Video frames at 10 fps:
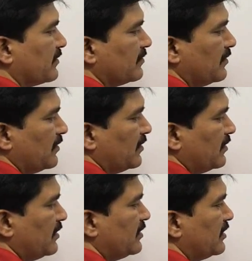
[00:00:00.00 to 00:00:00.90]
This is
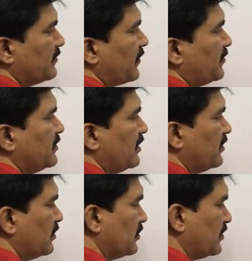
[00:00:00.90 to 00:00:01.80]
from 0 to
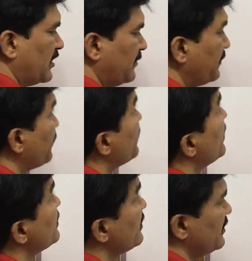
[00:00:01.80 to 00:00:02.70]
t, this is
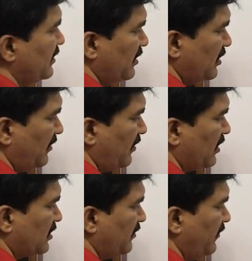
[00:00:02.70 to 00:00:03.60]
initial velocity
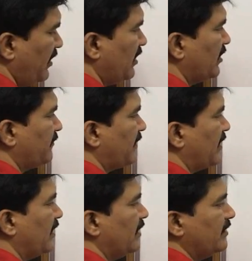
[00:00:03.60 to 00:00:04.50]
v naught, finally
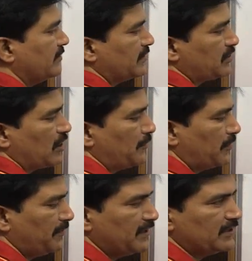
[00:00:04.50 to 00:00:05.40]
stopped means
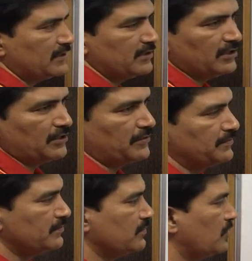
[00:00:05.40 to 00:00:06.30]
0.
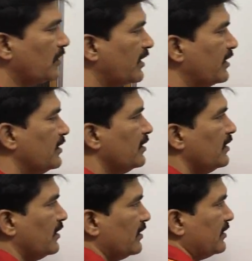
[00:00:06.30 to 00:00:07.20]
Okay, na?
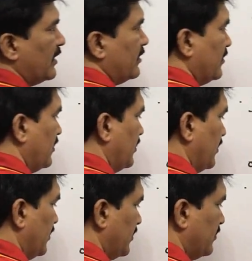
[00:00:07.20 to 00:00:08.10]
Then
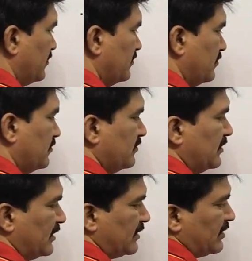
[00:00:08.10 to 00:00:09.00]
this
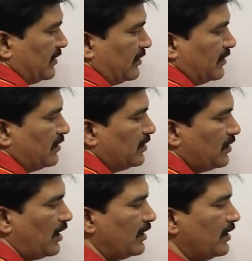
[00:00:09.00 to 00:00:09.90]
under
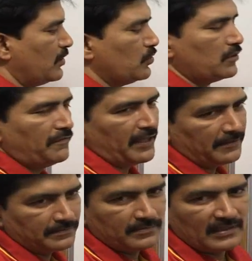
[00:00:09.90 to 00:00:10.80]
root v
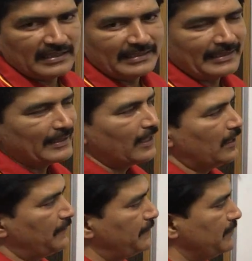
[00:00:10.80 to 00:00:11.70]
integral of
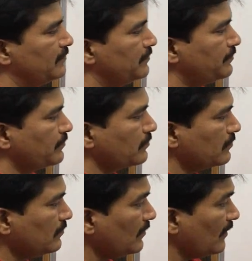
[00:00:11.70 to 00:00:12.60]

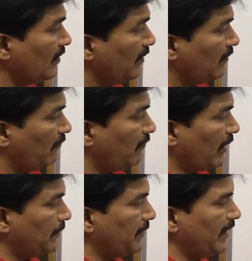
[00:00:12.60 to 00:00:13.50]
1 by
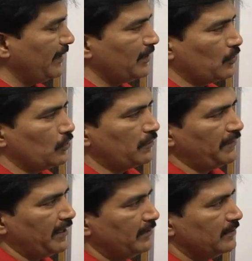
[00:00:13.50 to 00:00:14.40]
root v
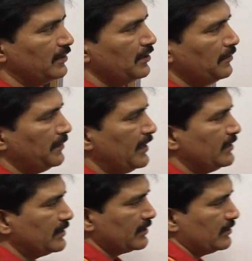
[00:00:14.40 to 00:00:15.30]
means
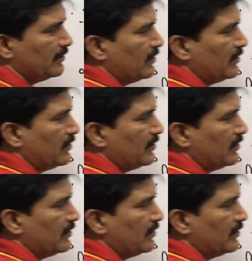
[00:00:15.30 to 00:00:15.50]
that